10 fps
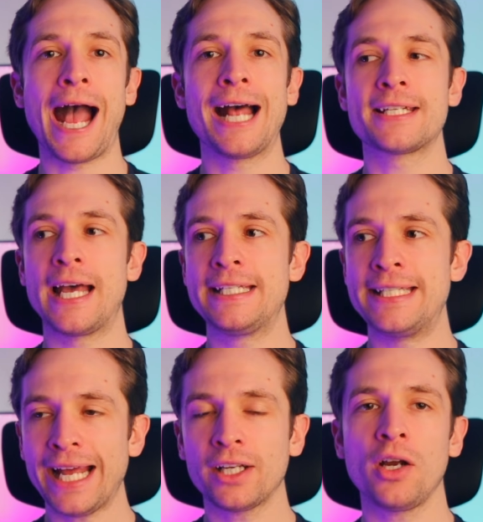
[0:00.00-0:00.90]
And a
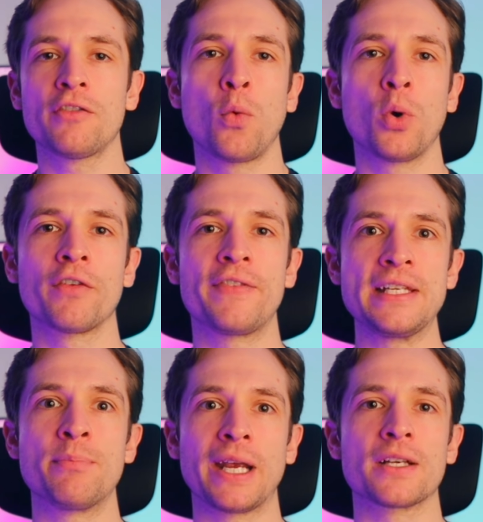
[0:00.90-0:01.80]
deadline for one of
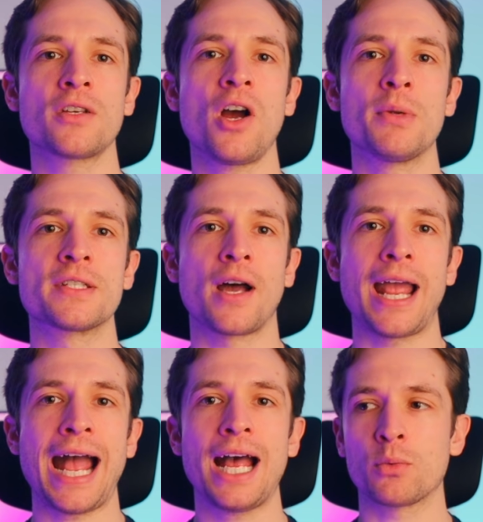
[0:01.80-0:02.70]
these big assignments that I
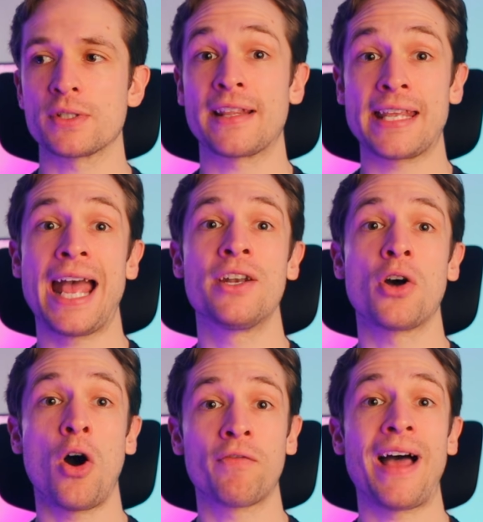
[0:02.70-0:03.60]
had was at the
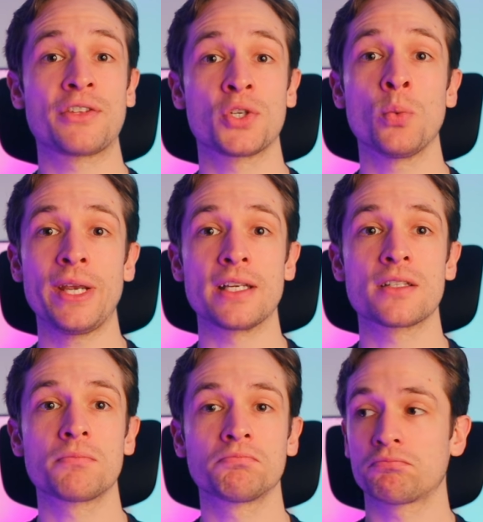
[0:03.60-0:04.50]
end of that 2
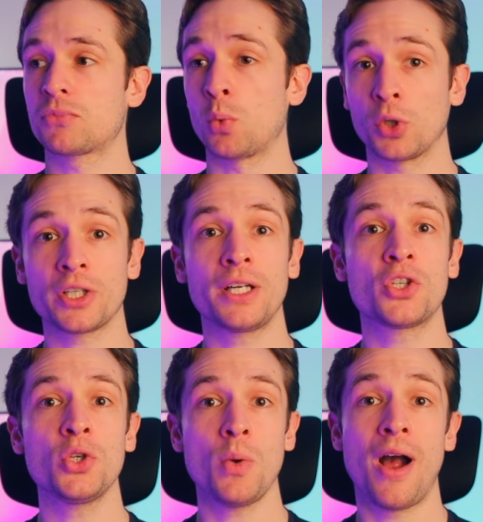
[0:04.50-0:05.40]
weeks. So what did I
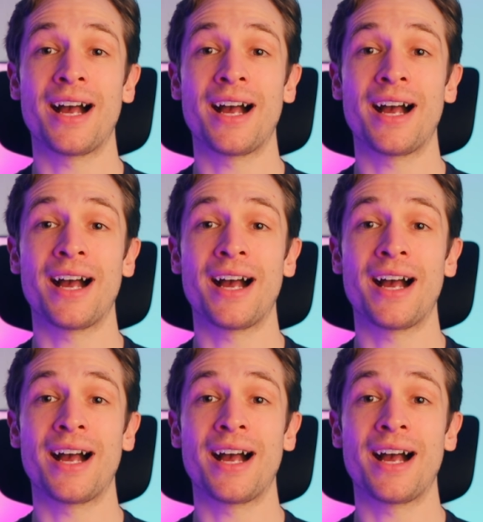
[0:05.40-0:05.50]
do?